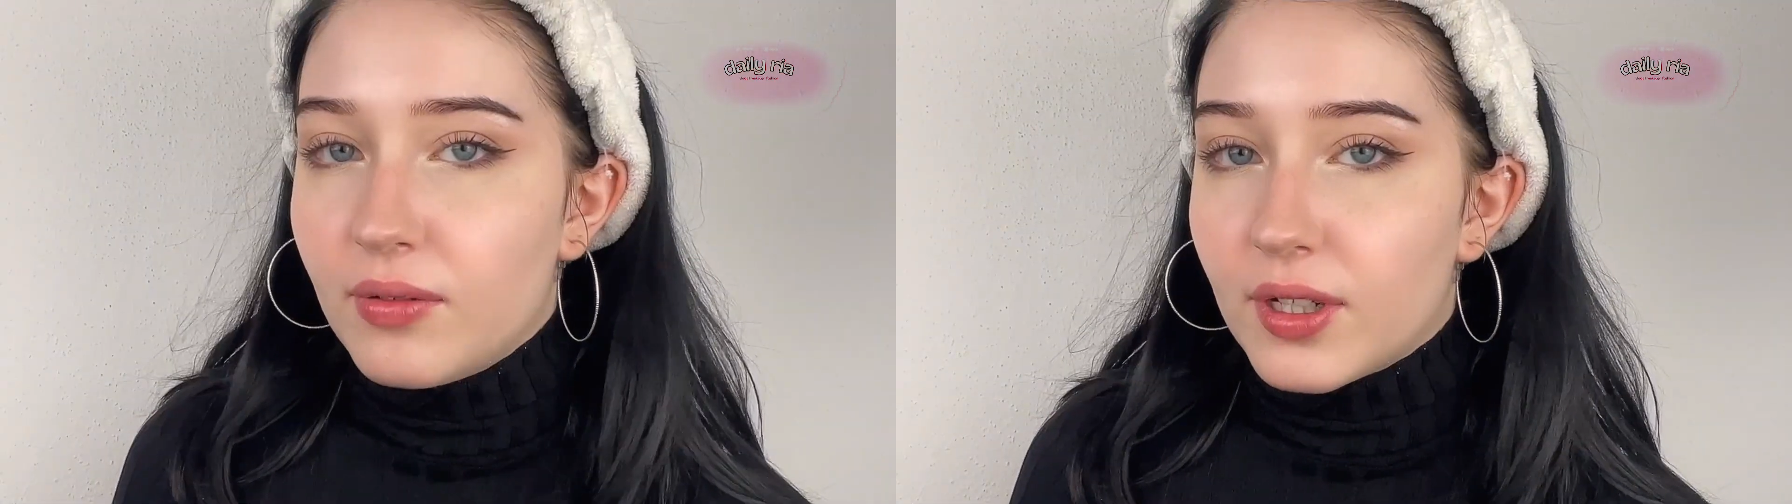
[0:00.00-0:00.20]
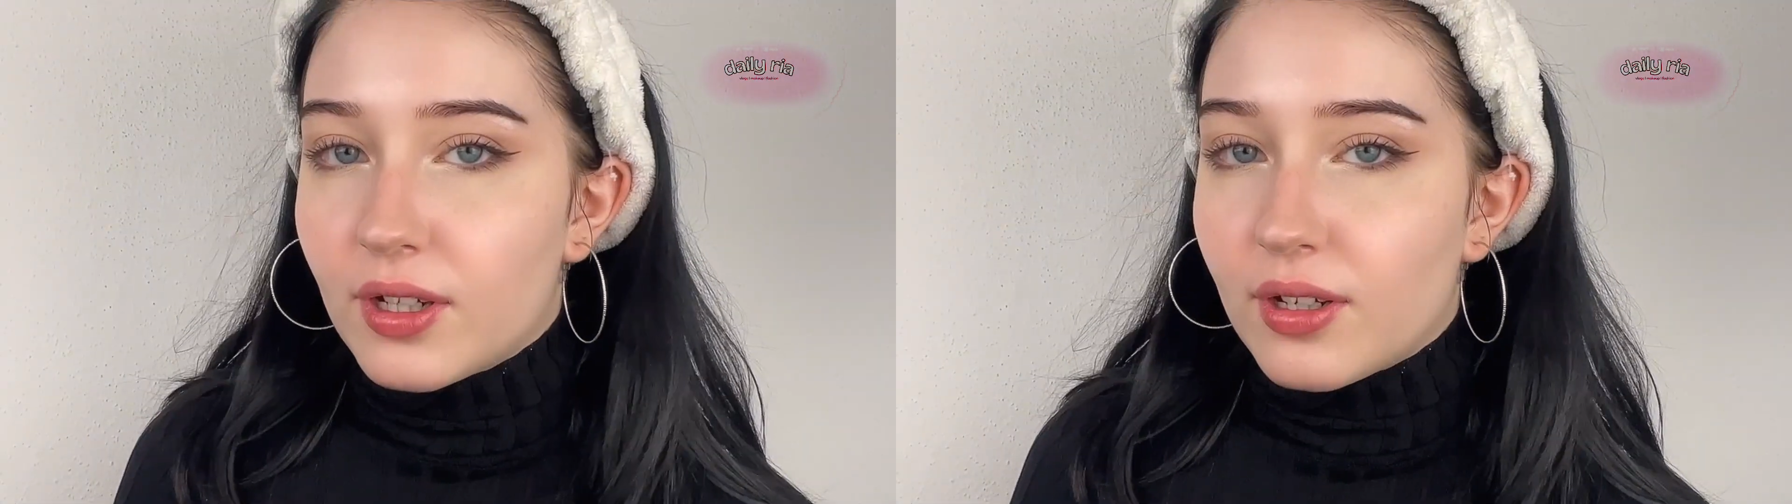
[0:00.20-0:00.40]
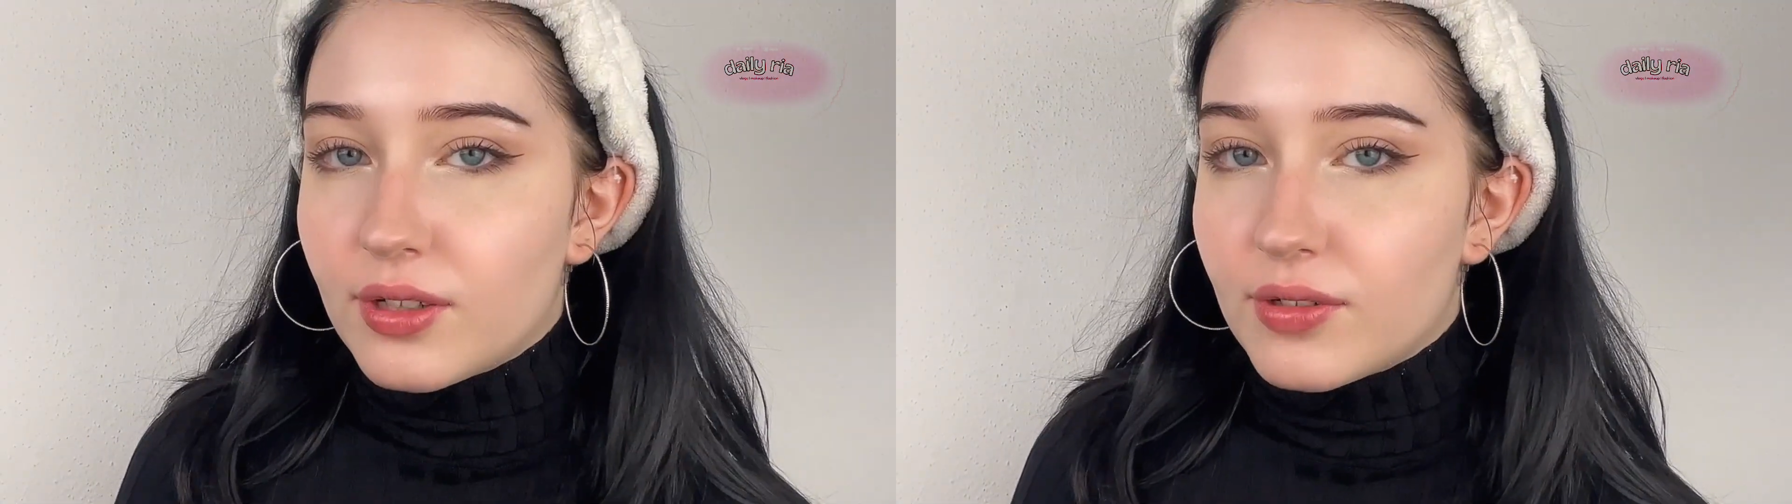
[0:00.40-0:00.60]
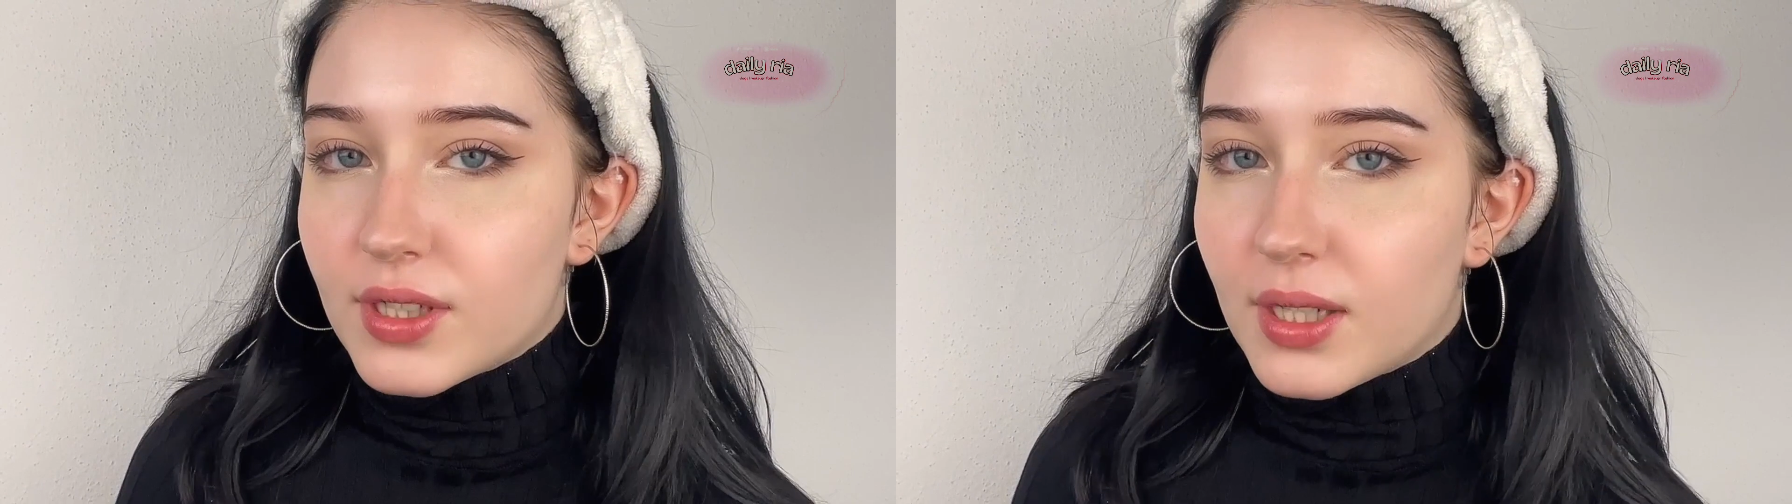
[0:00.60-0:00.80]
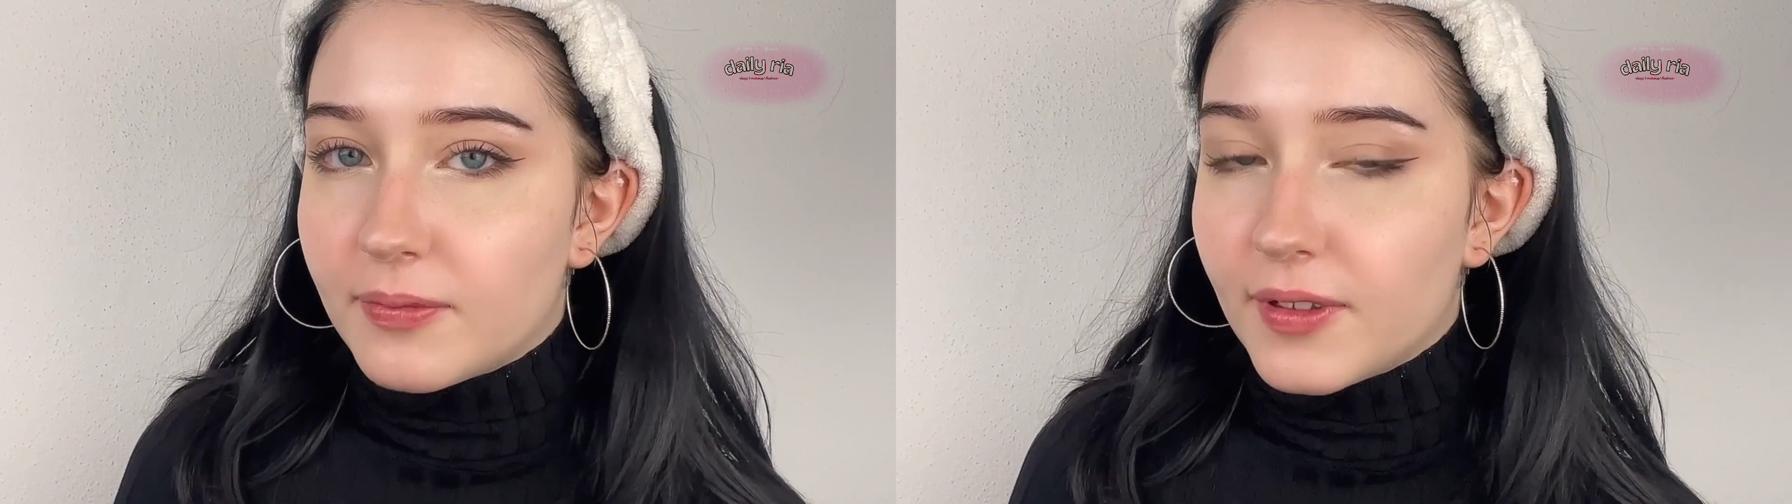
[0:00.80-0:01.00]
we're gonna do
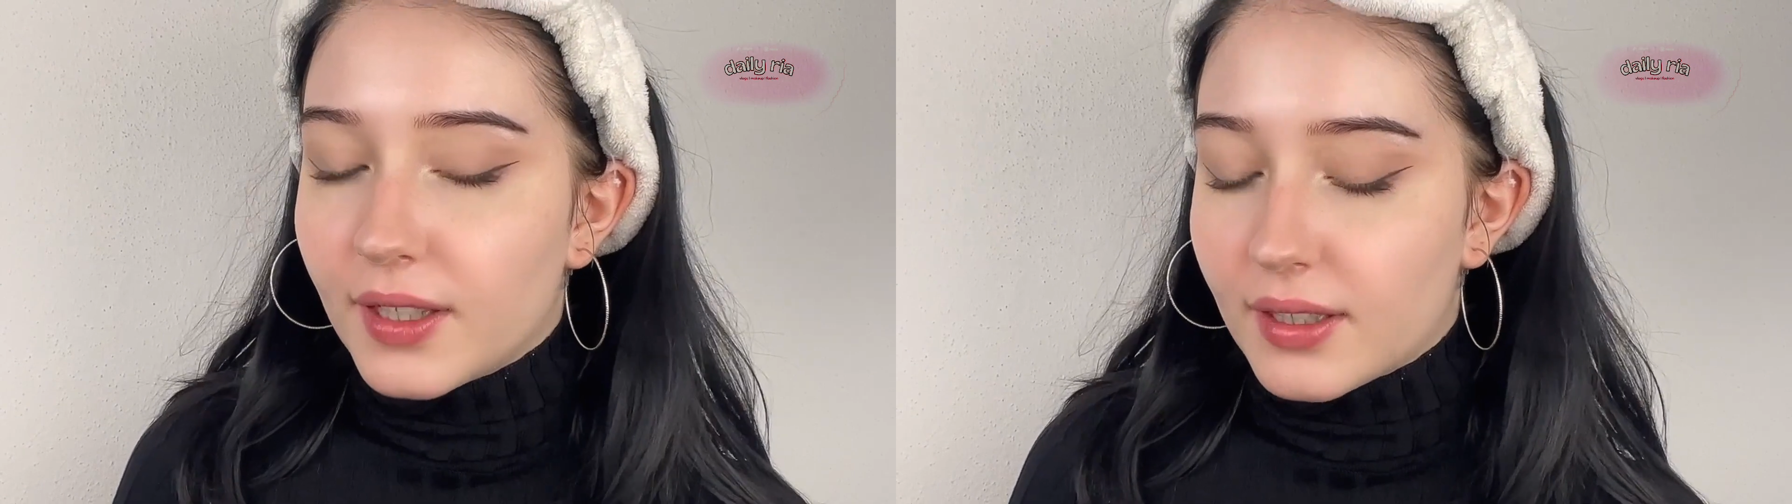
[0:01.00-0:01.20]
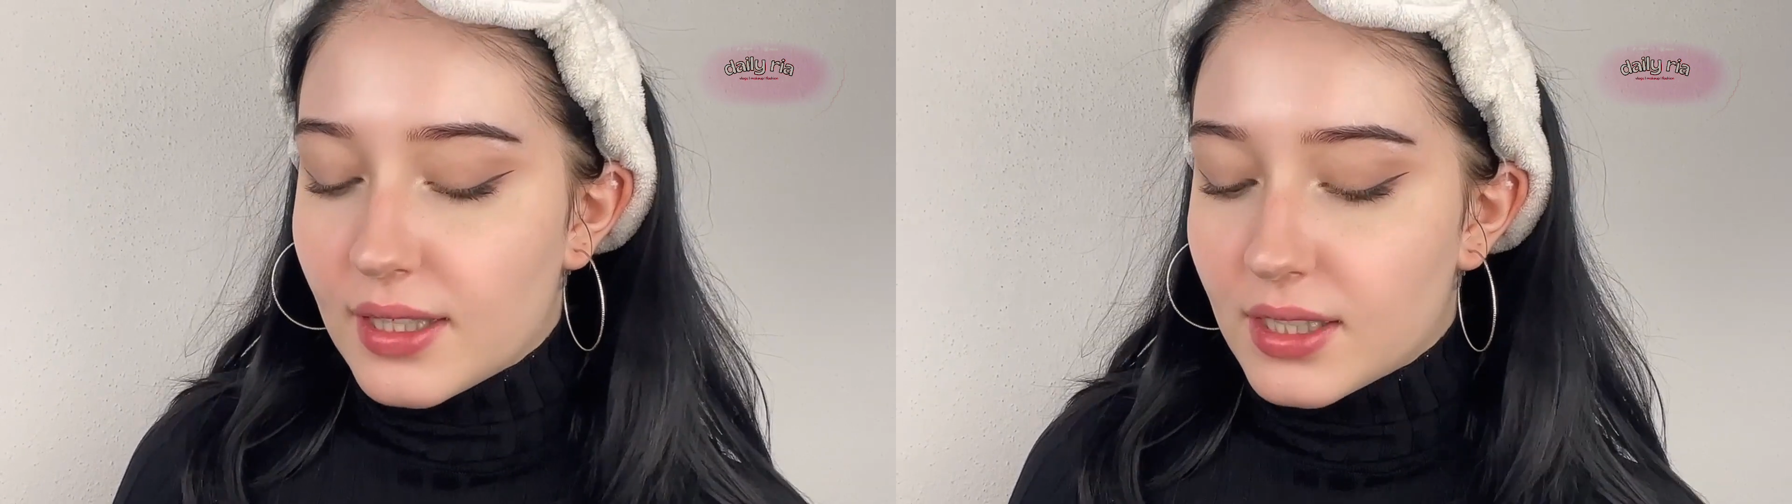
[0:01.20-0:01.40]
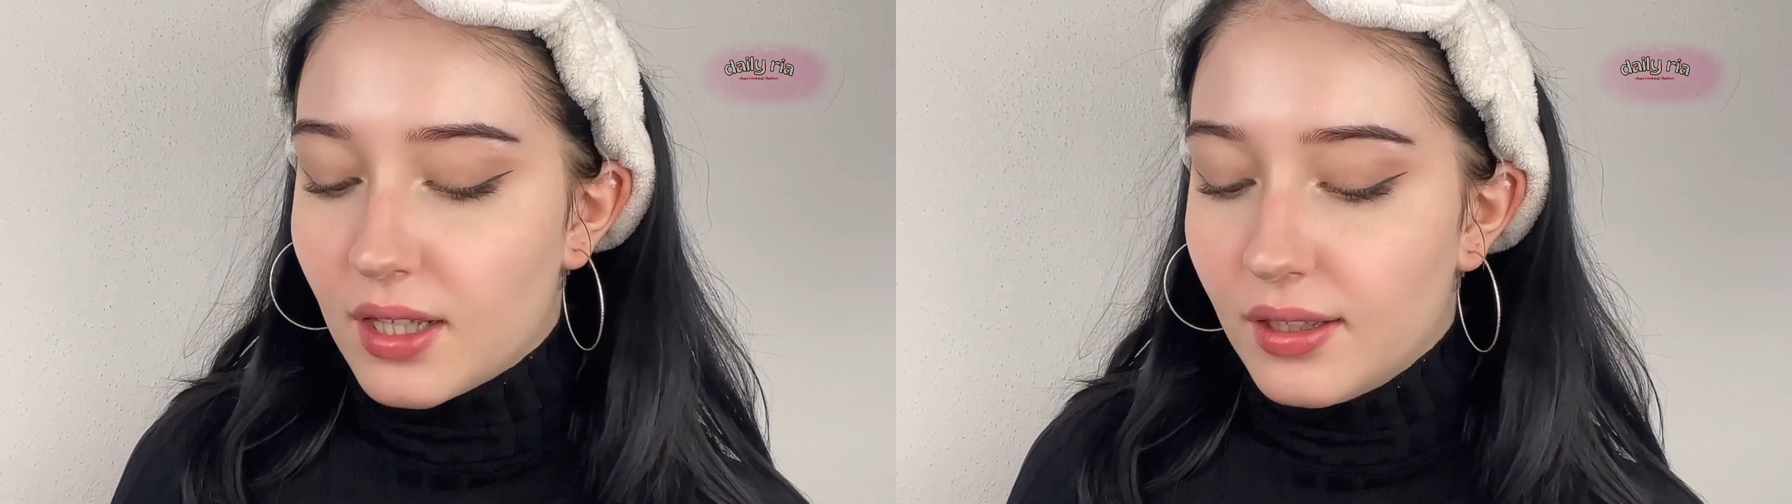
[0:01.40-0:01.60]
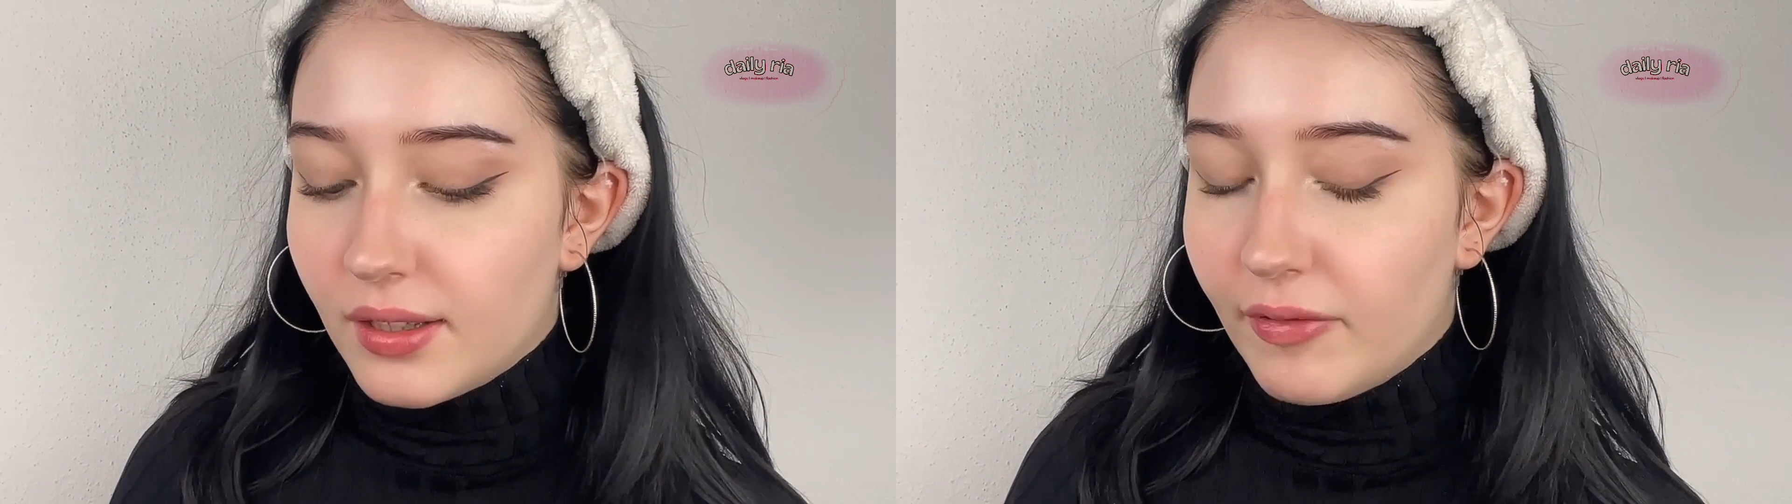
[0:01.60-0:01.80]
something that's a little